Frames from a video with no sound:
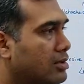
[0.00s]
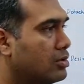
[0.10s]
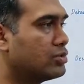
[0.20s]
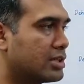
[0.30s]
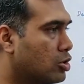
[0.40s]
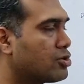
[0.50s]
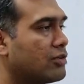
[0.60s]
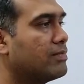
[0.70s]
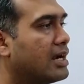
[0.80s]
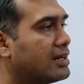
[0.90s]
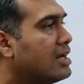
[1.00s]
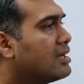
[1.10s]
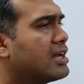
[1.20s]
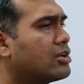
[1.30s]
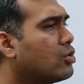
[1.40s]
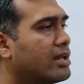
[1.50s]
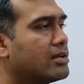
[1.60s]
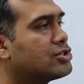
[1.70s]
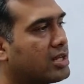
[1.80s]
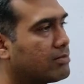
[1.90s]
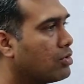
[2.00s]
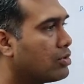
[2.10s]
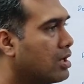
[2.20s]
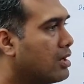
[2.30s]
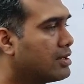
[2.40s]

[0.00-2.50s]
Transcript: losing so much of blood, he had no energy anymore.